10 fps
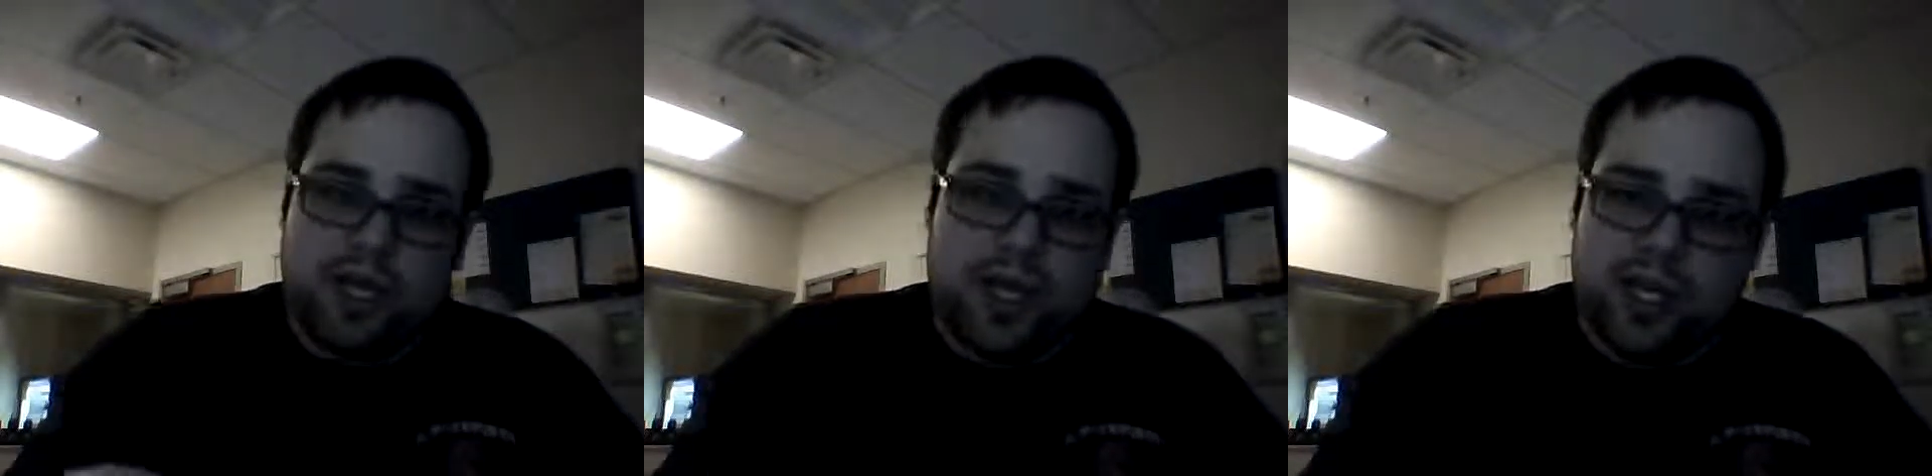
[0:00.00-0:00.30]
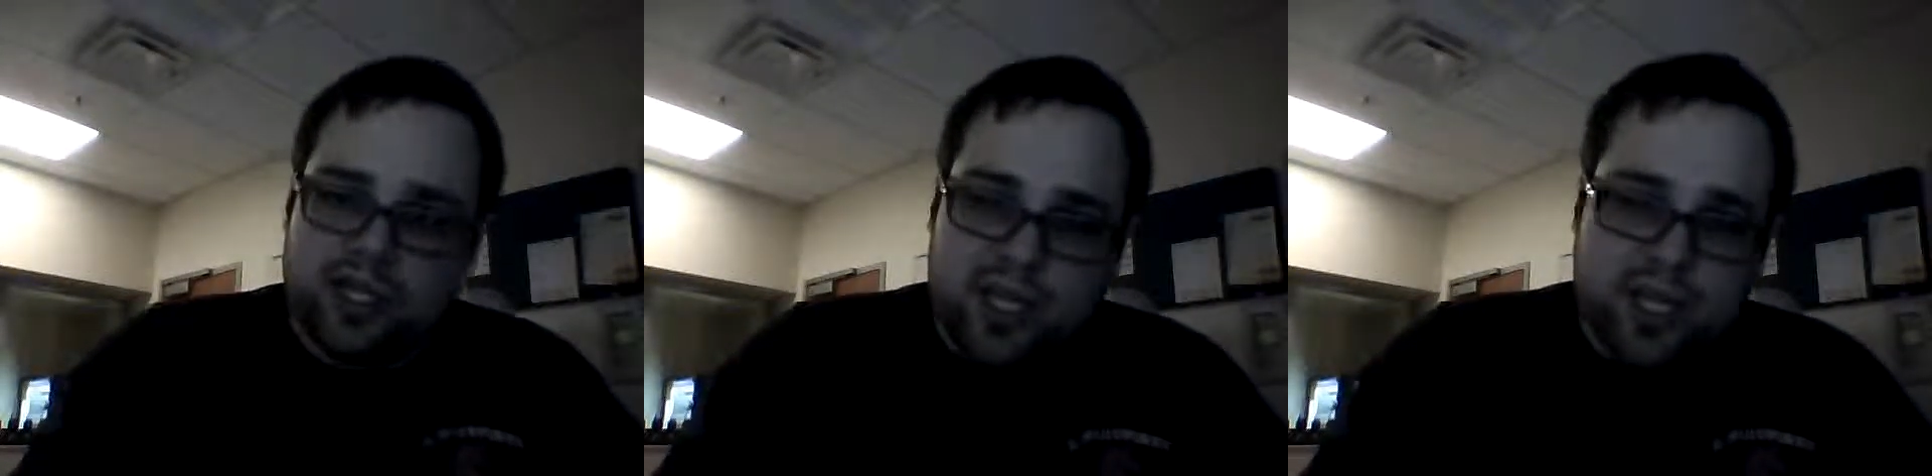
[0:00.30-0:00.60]
The
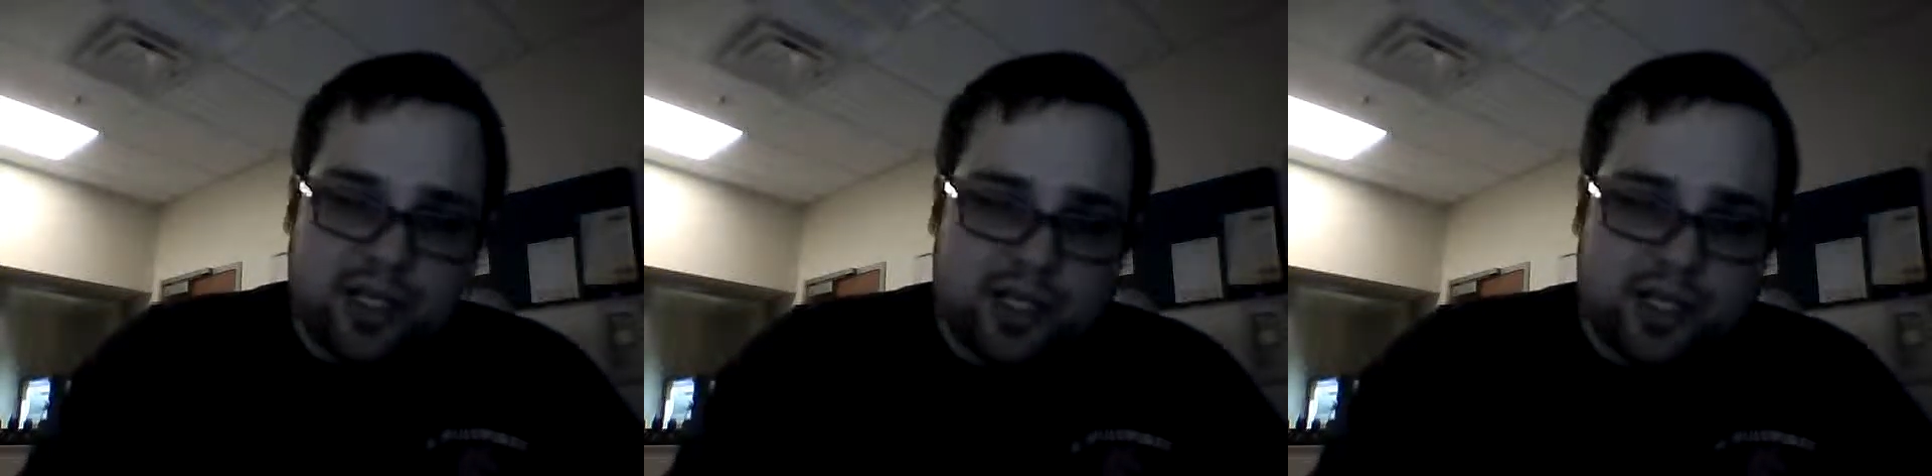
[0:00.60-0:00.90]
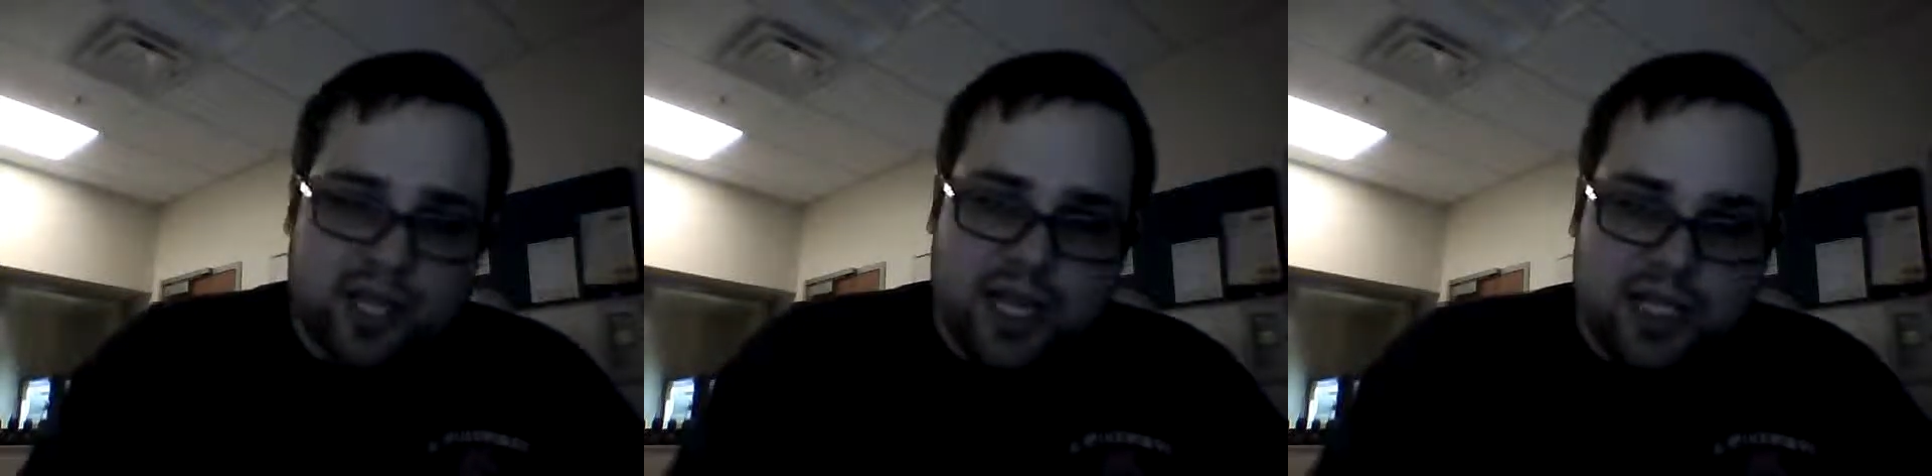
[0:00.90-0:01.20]
online
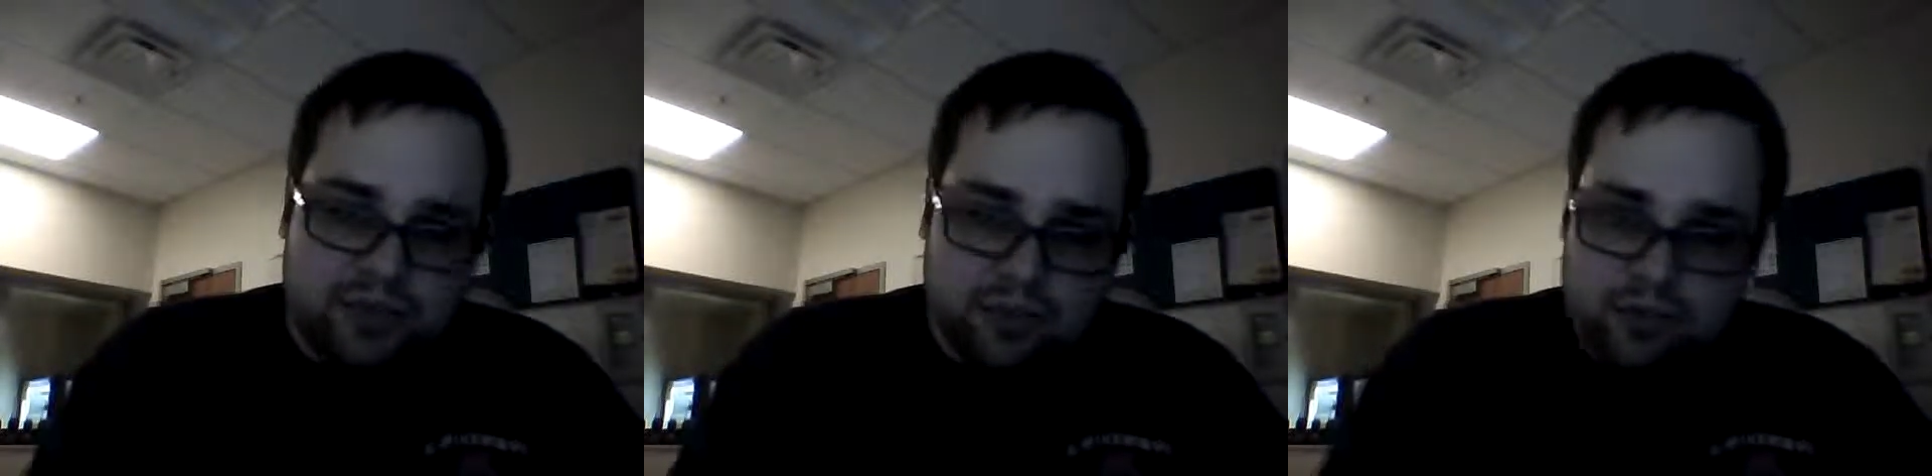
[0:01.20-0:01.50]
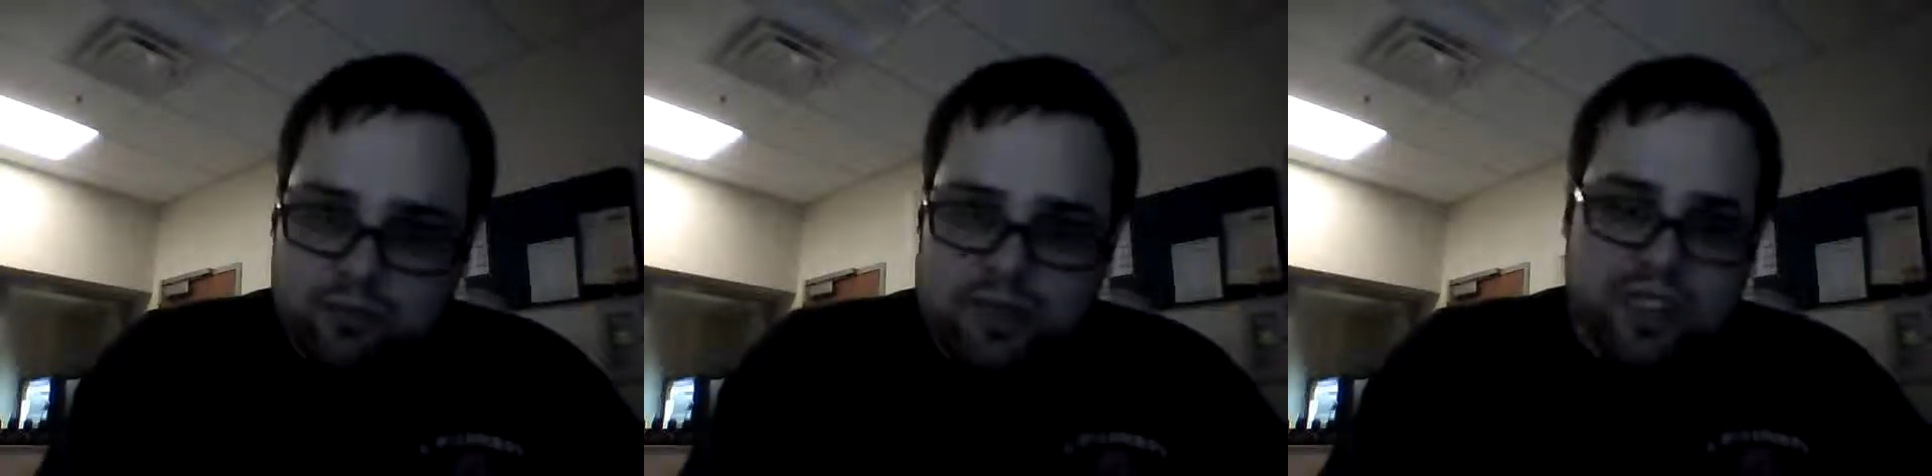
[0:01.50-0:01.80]

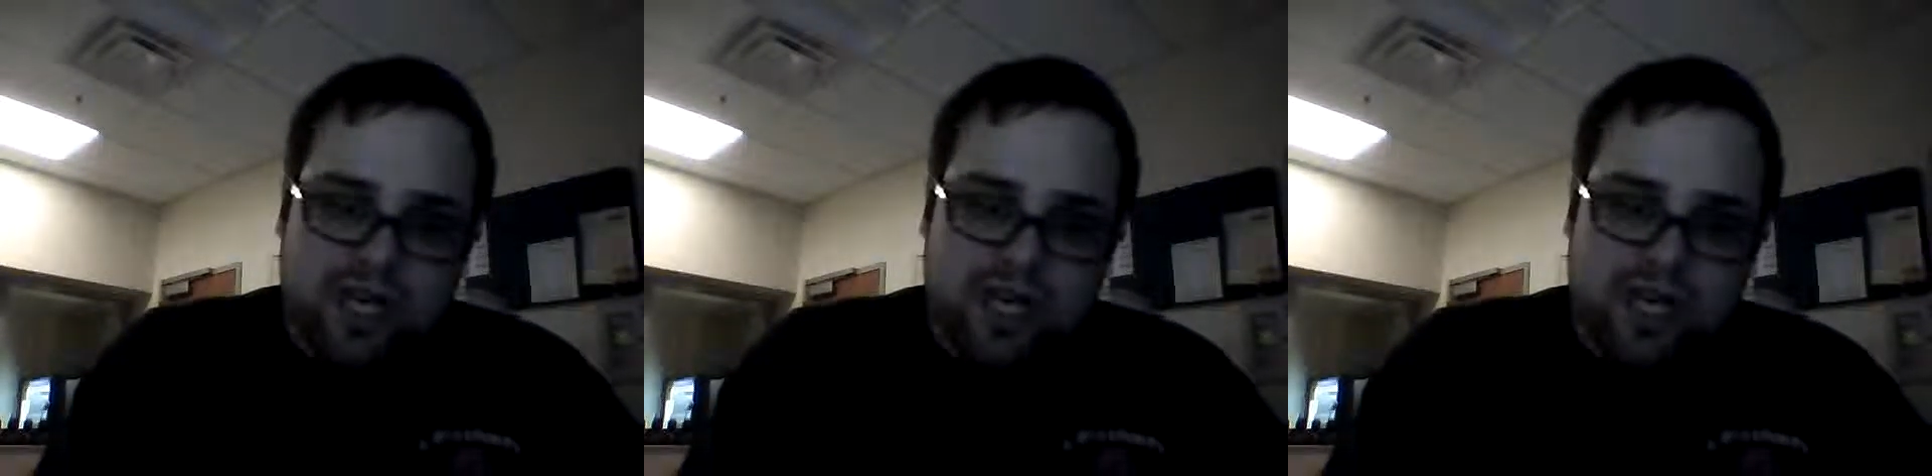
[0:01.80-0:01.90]
classroom is